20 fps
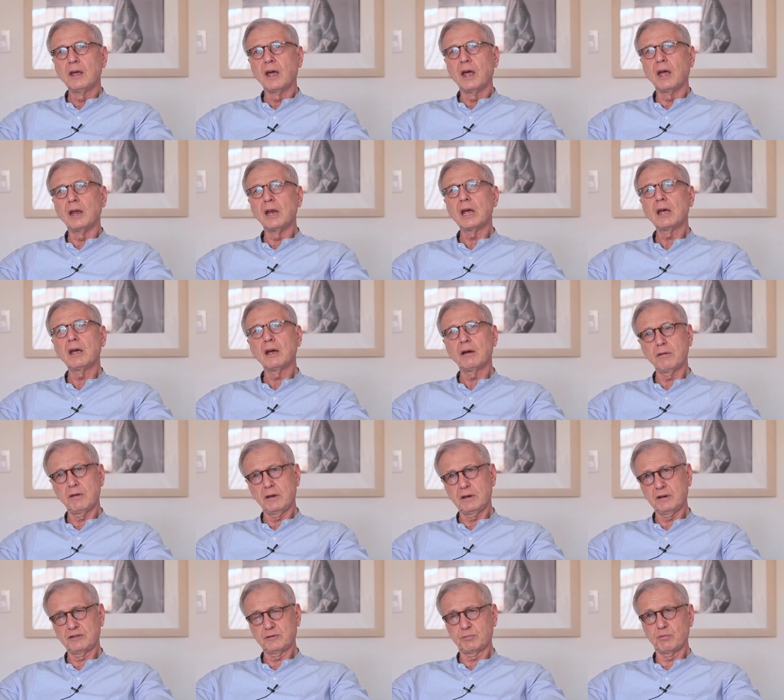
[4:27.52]
and how
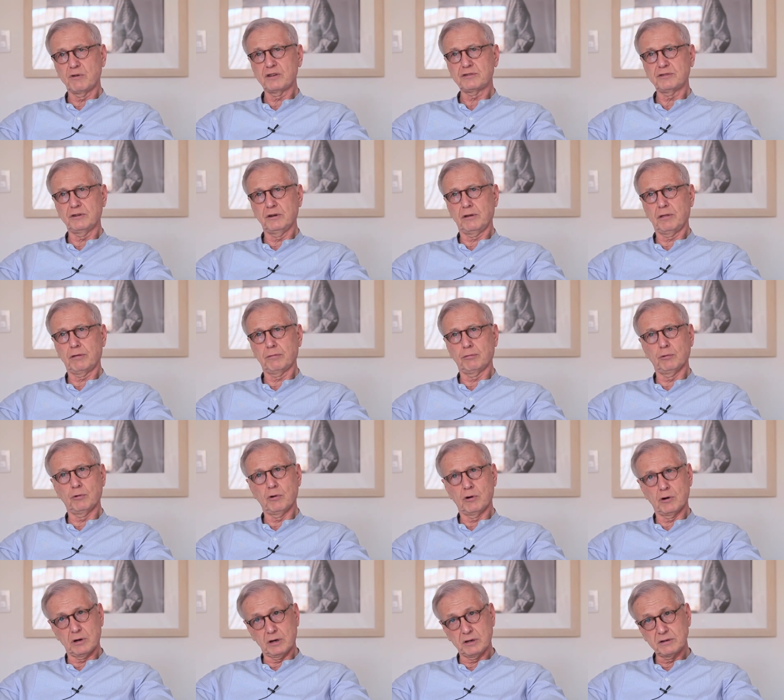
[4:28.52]
they express it through
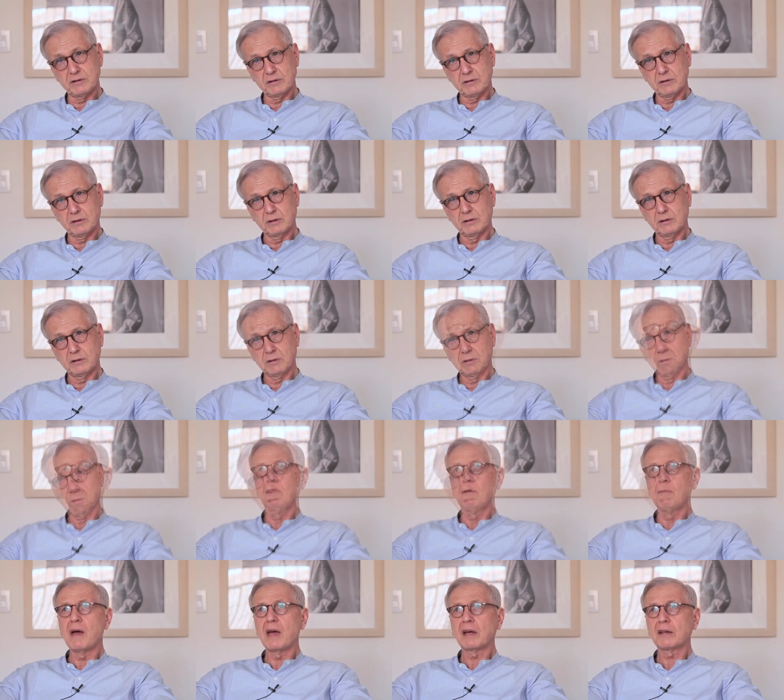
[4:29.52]
art.
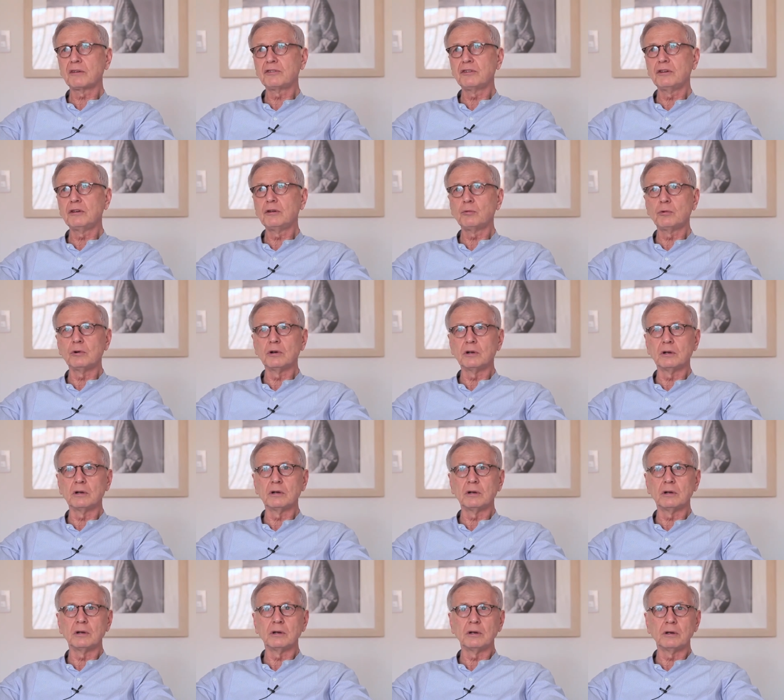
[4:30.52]
The magazine
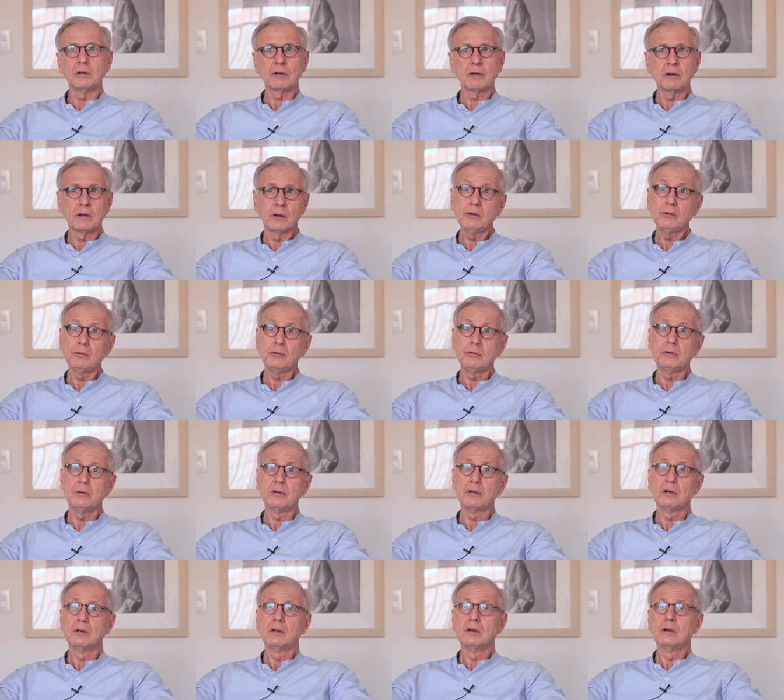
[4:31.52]
will
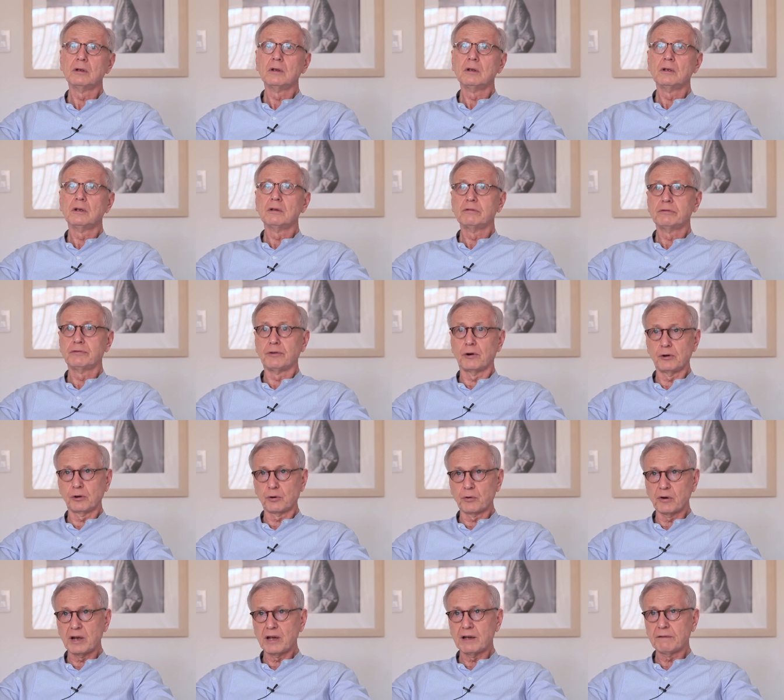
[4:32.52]
include
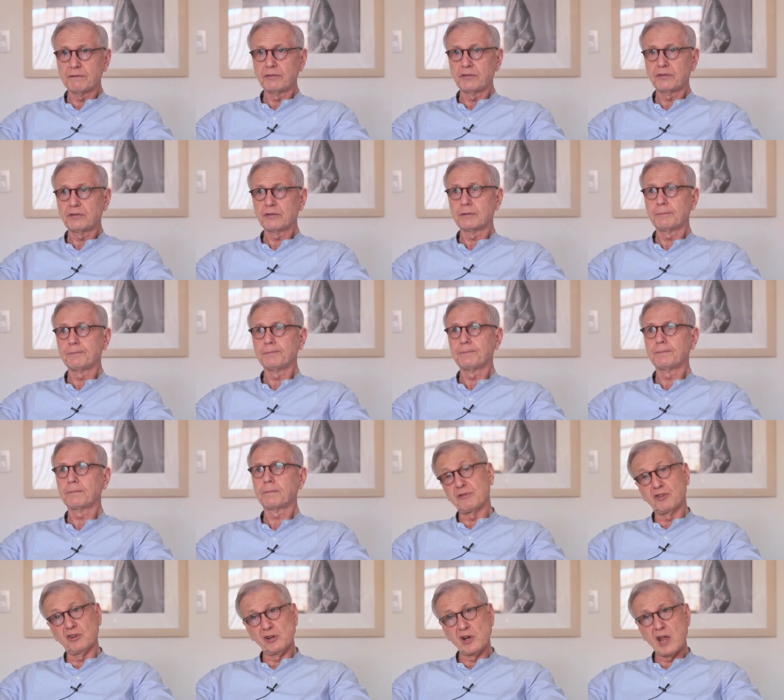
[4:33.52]
photographs,
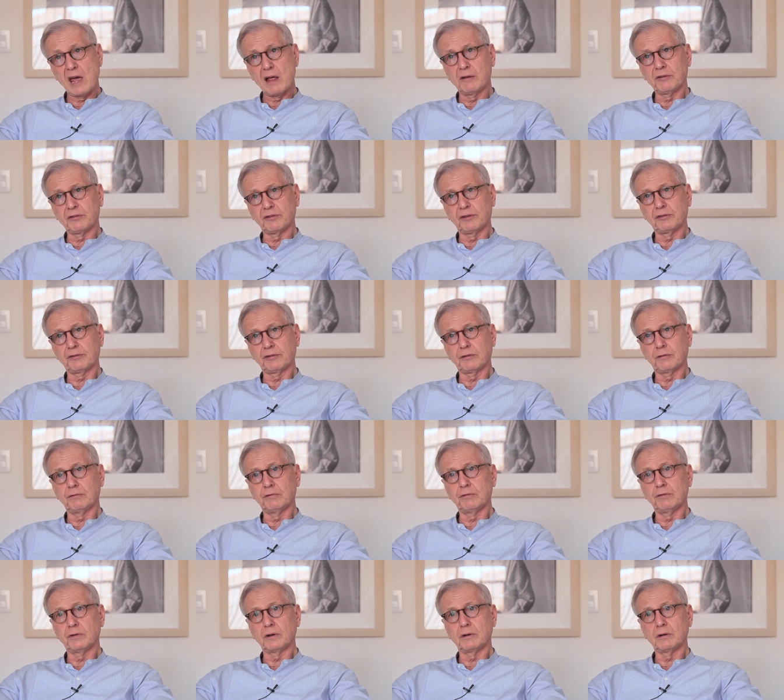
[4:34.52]
an analysis of
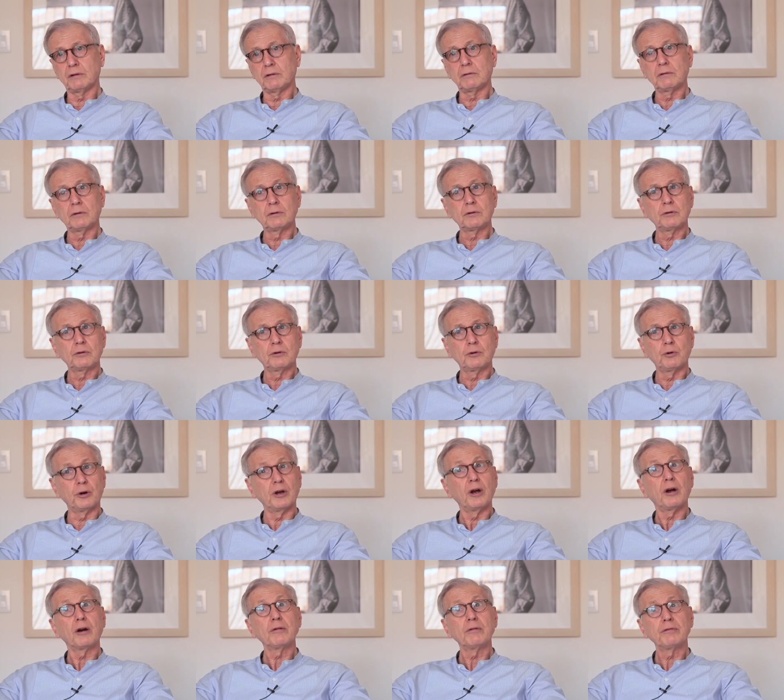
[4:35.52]

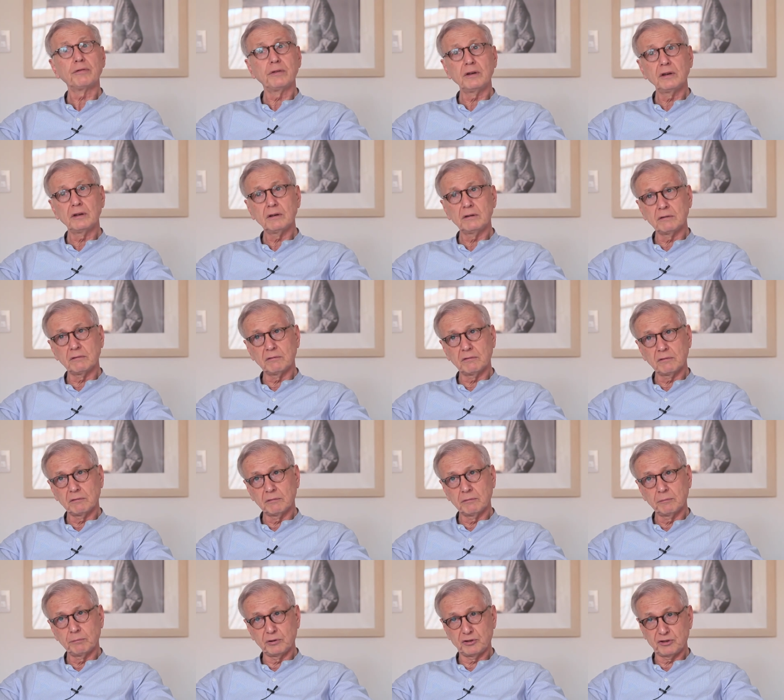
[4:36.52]
choreography, in
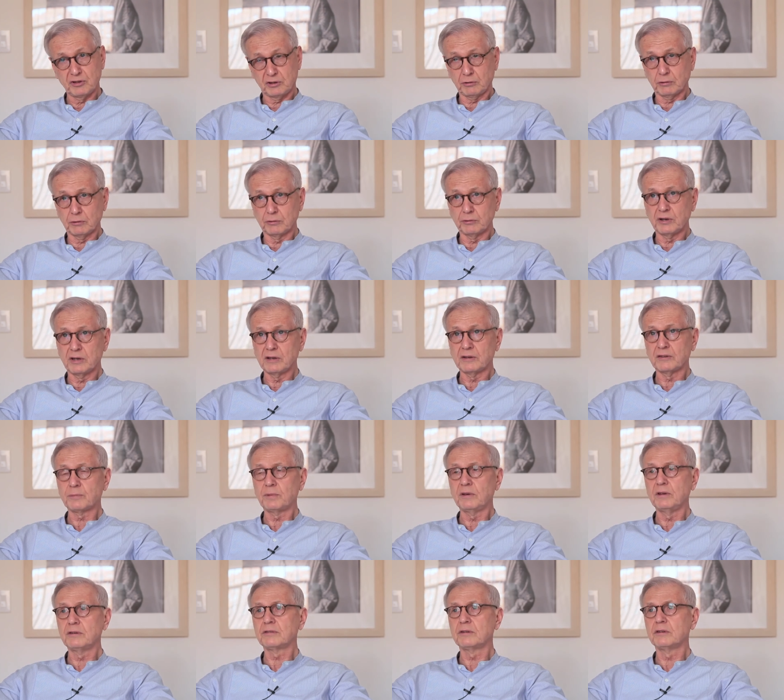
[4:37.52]
particular dance
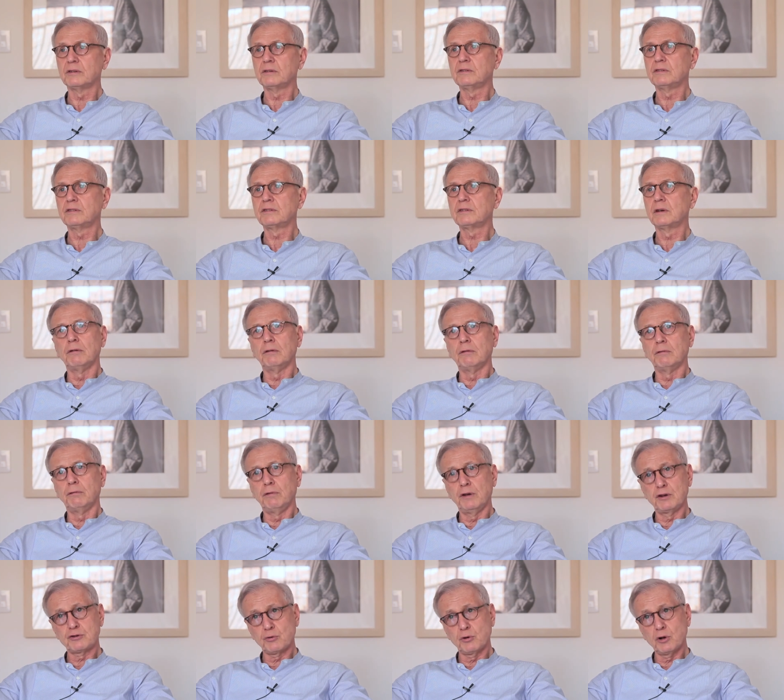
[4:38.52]
pieces,
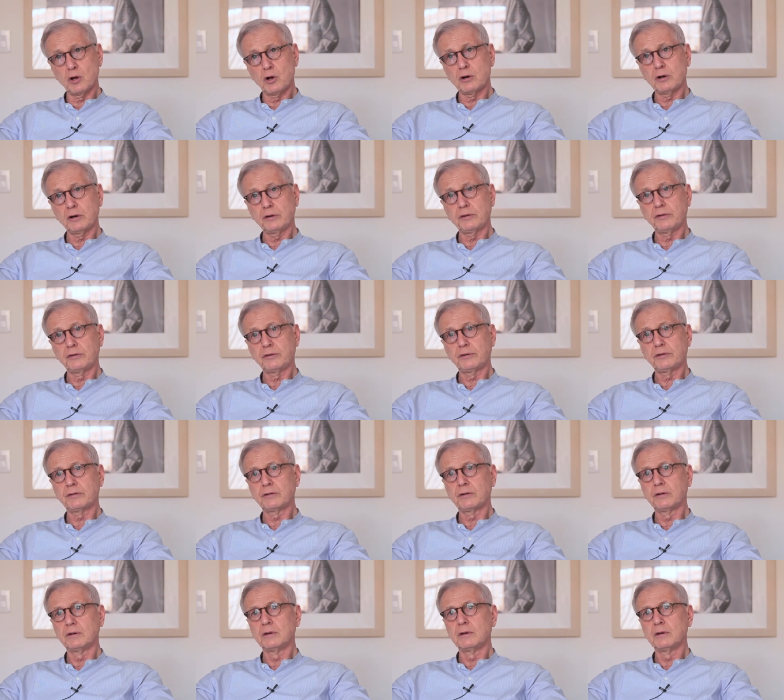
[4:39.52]
visual arts,